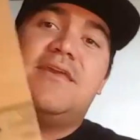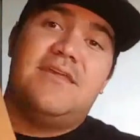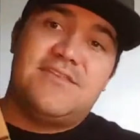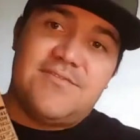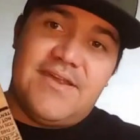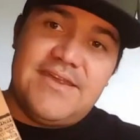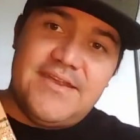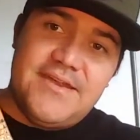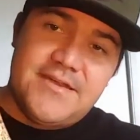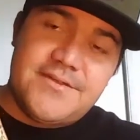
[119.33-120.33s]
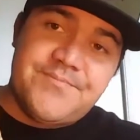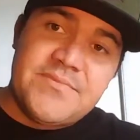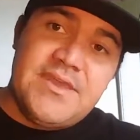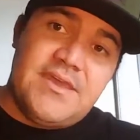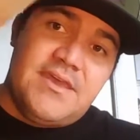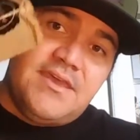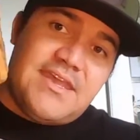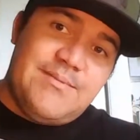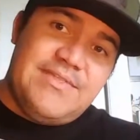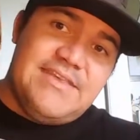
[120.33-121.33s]
It's right here.
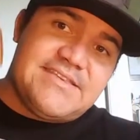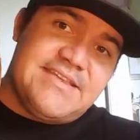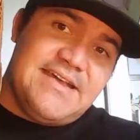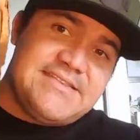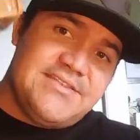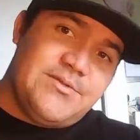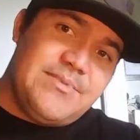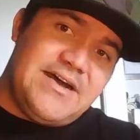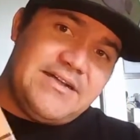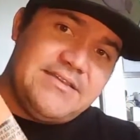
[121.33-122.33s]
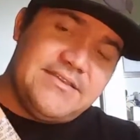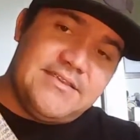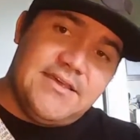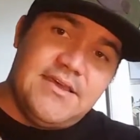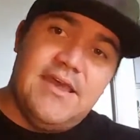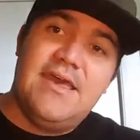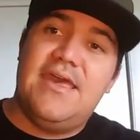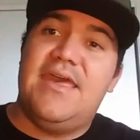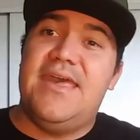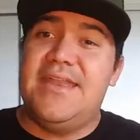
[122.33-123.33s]
Came in this nice little box,
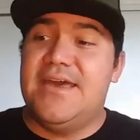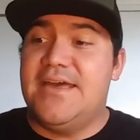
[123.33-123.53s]
and